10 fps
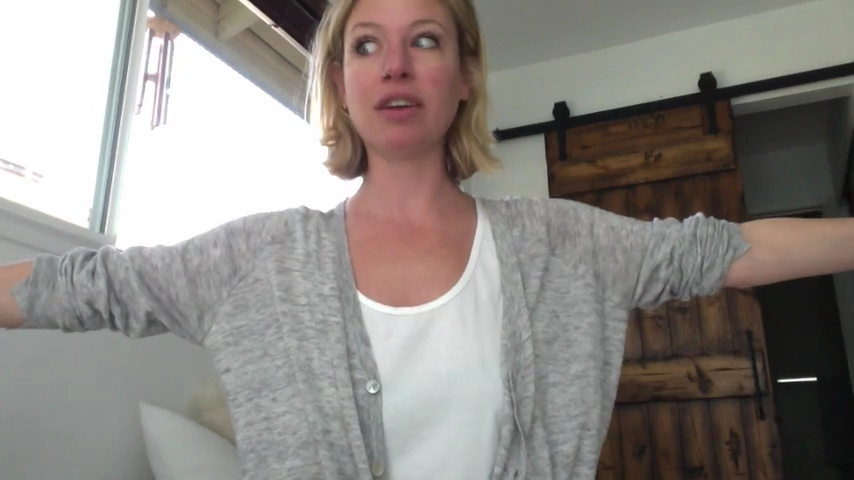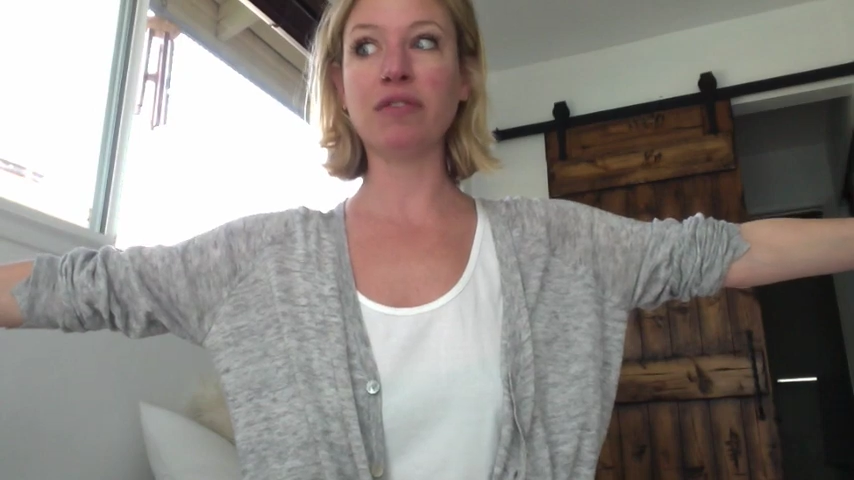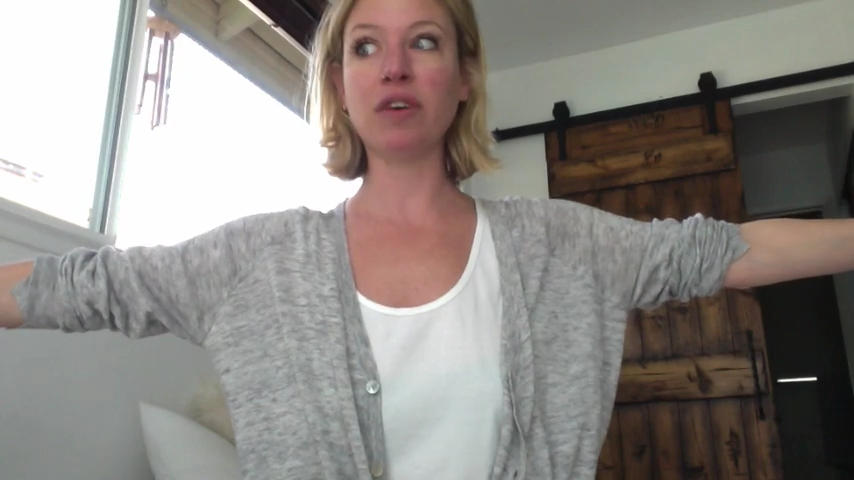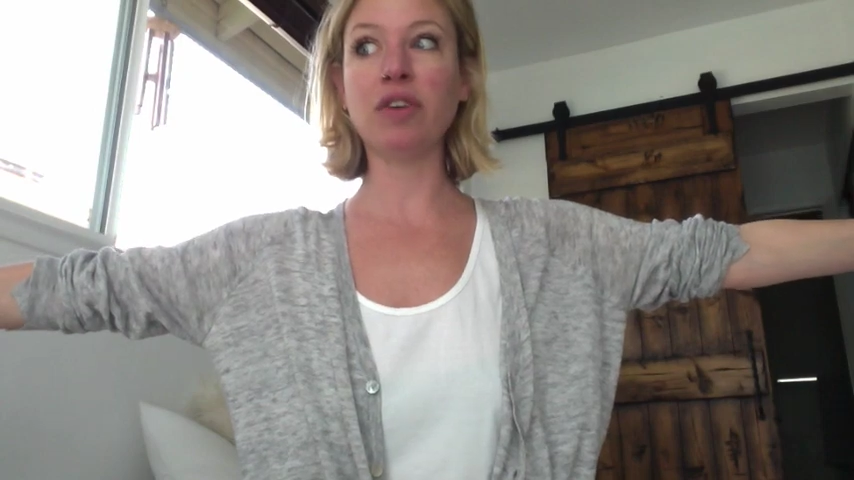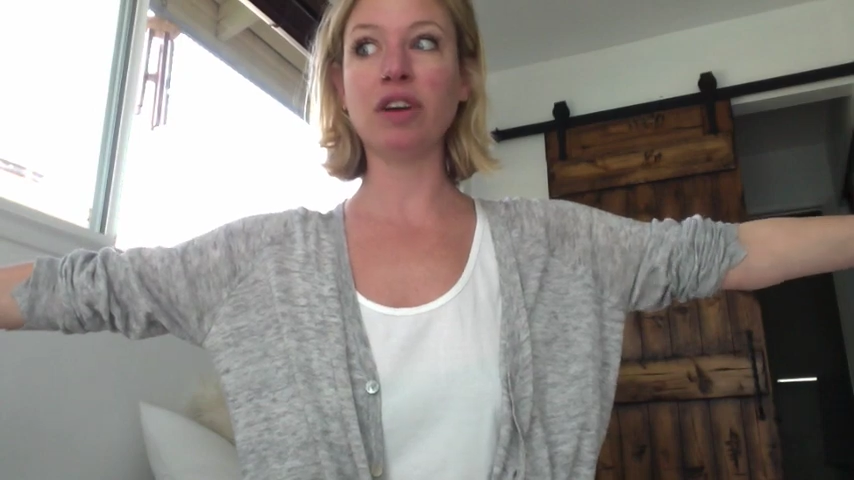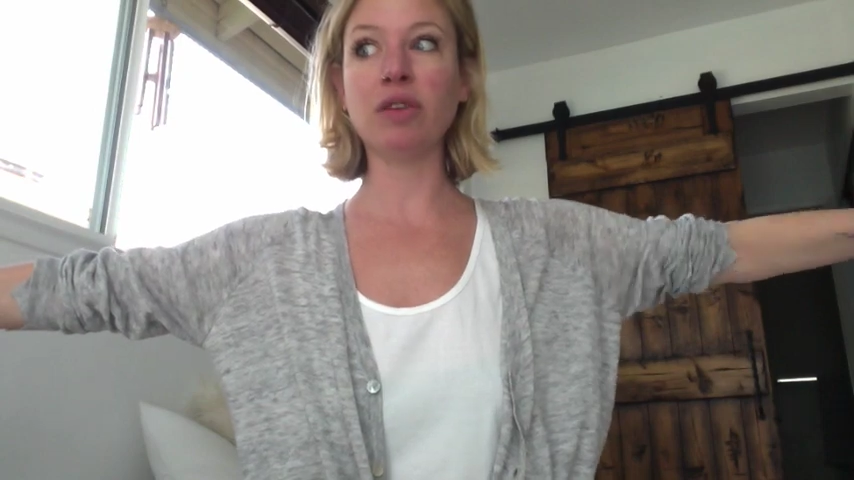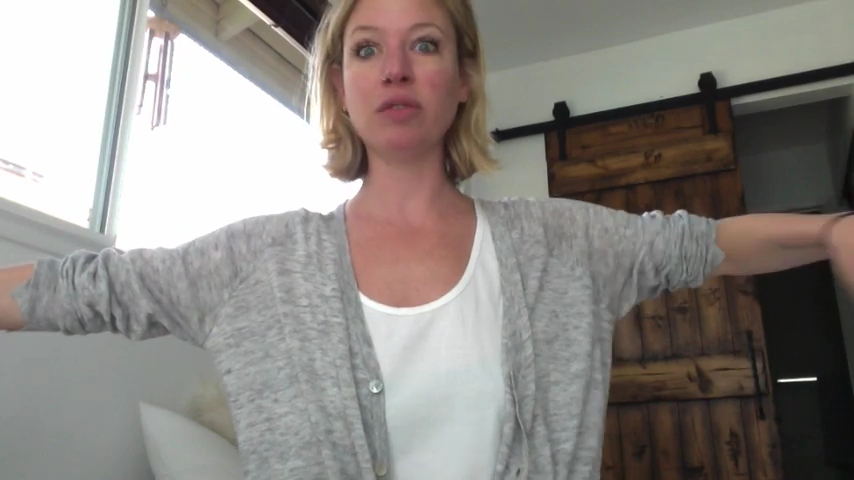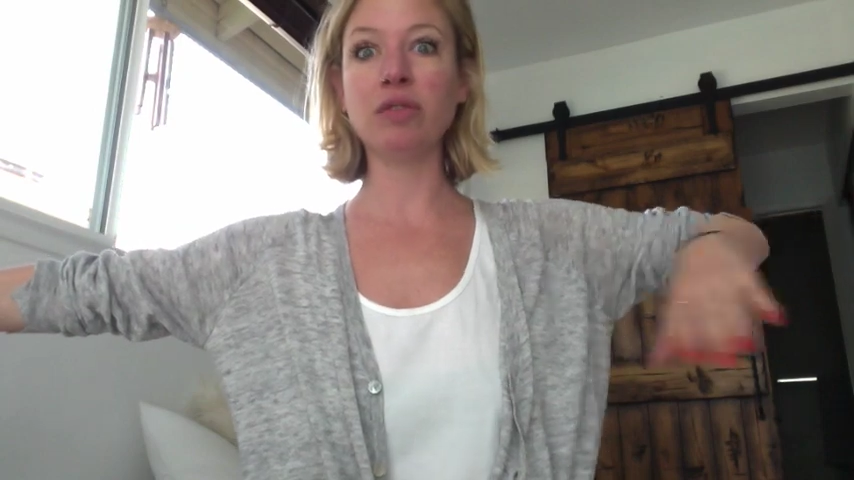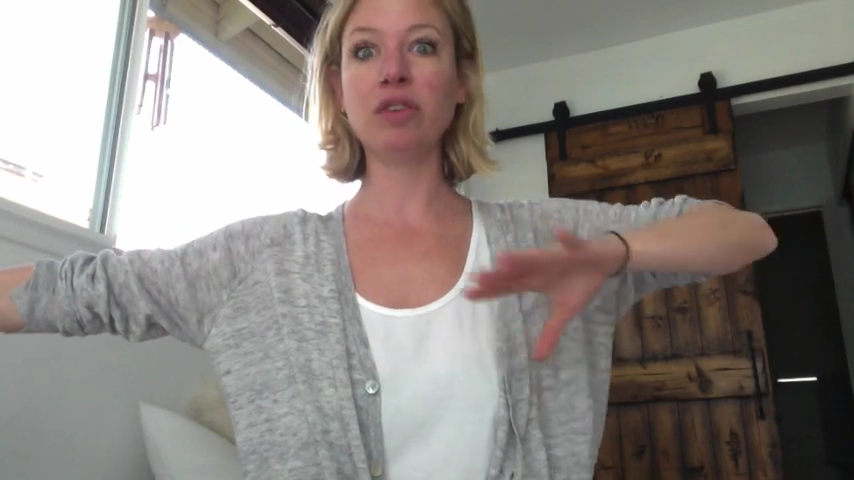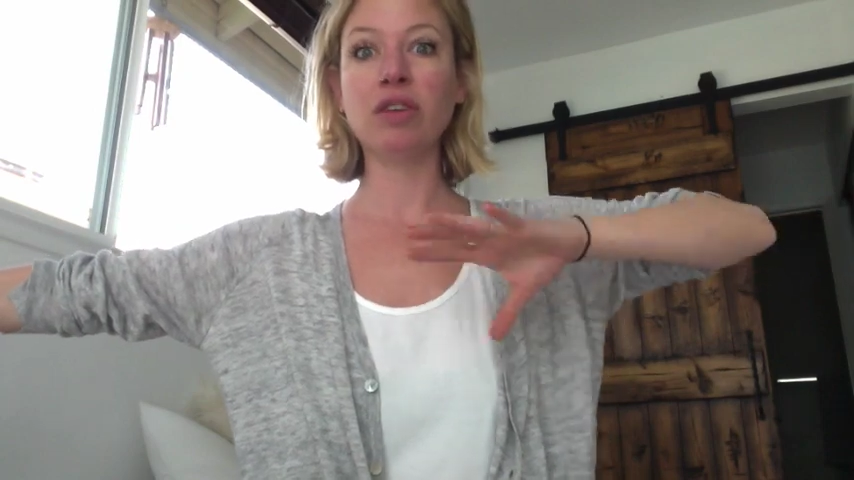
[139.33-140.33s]
a photo,
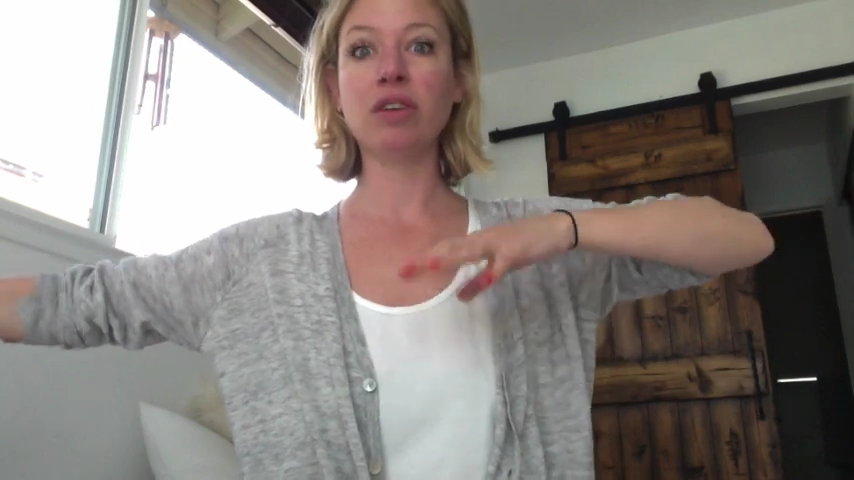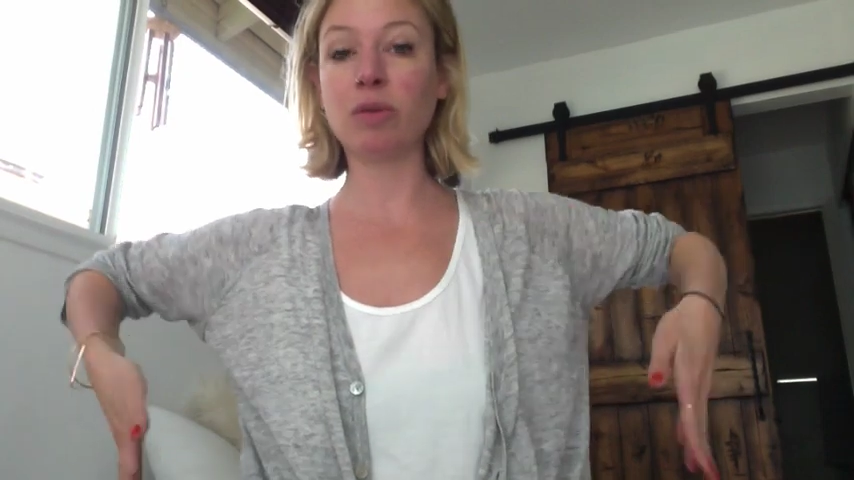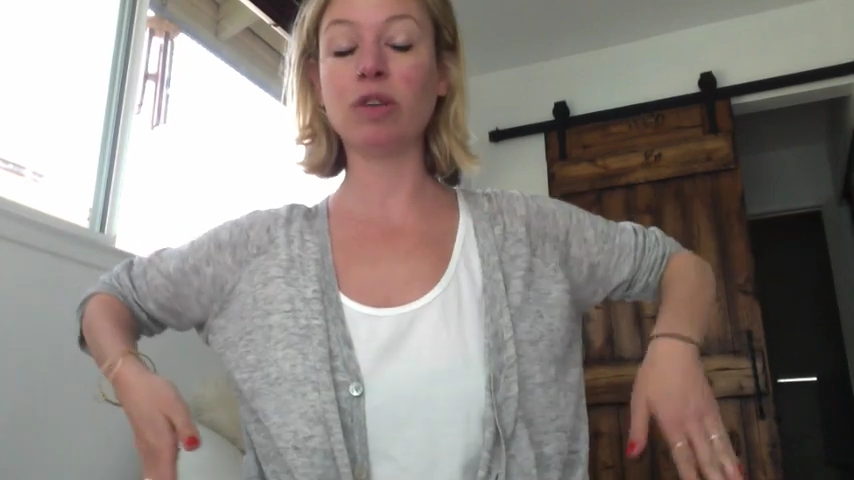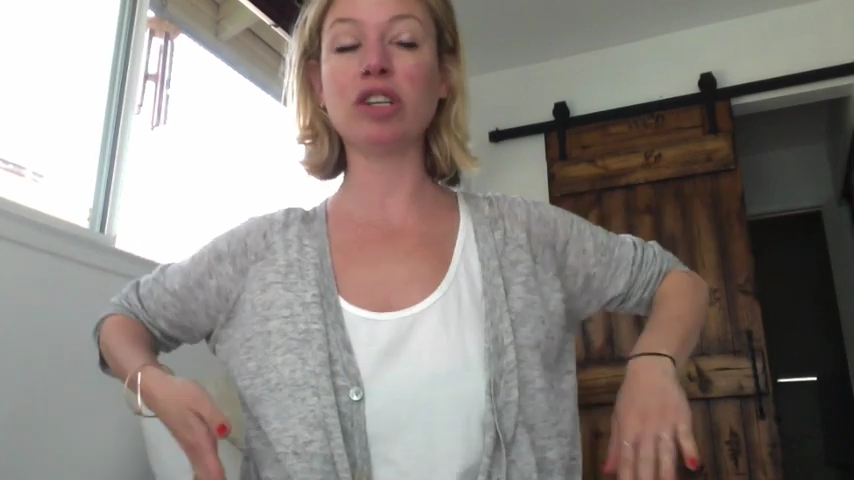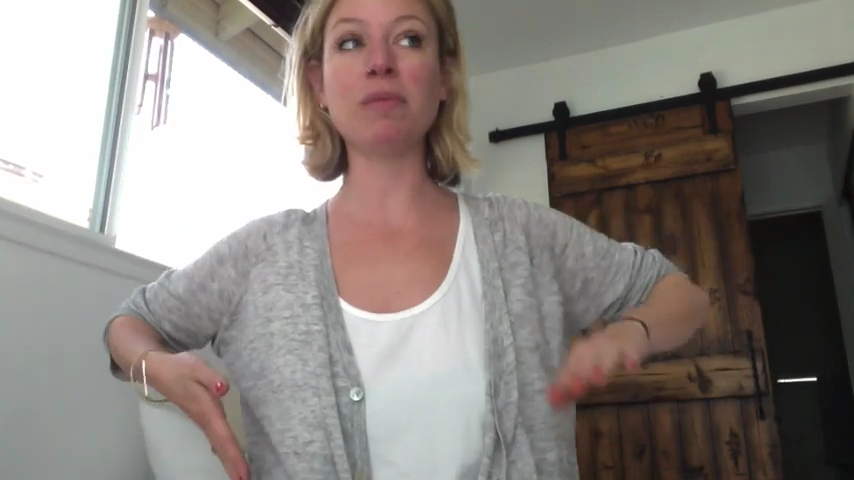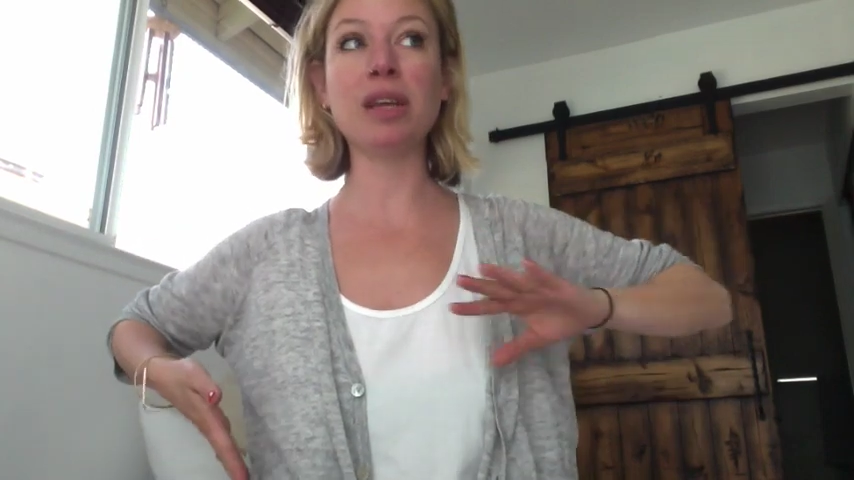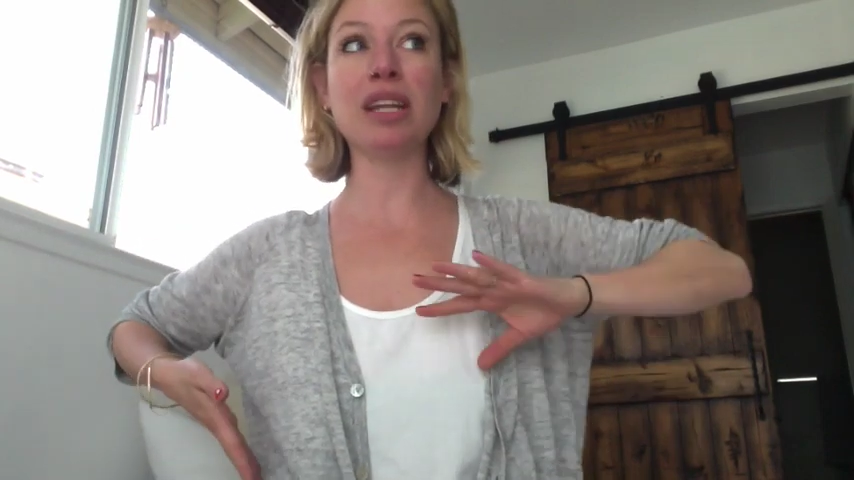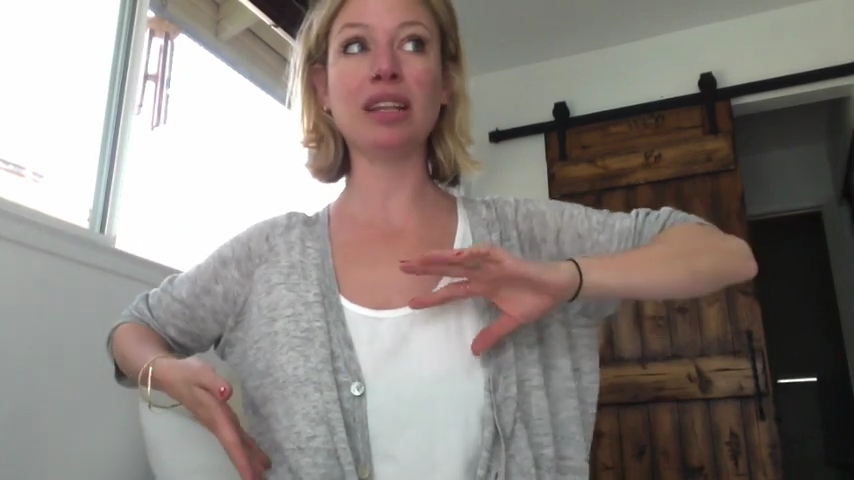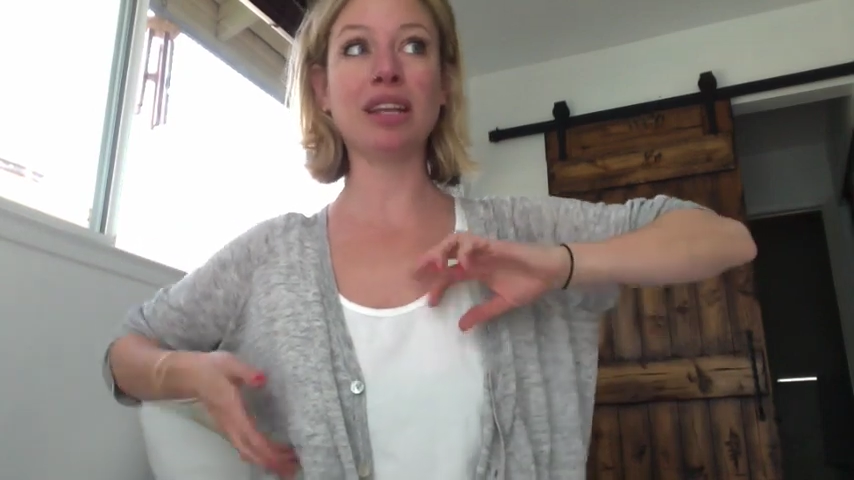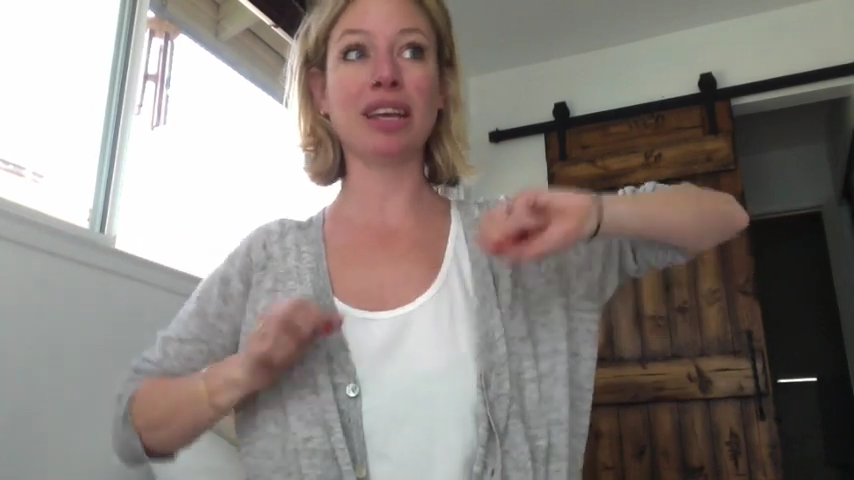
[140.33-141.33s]
which immediately